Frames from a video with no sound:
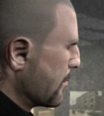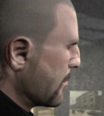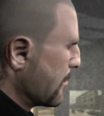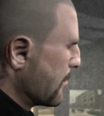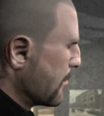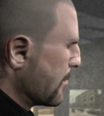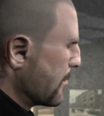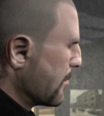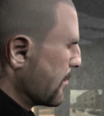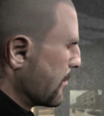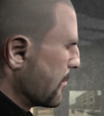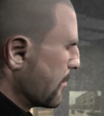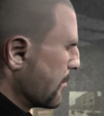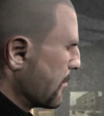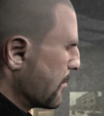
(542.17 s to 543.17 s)

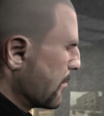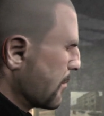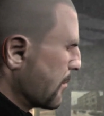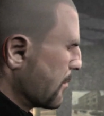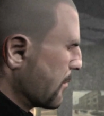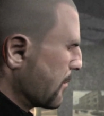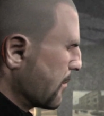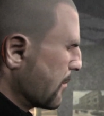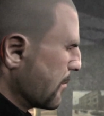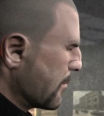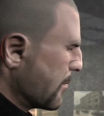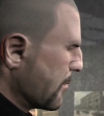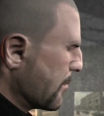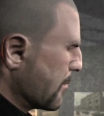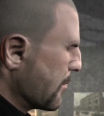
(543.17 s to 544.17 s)

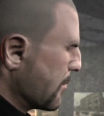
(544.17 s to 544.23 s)
(not speaking)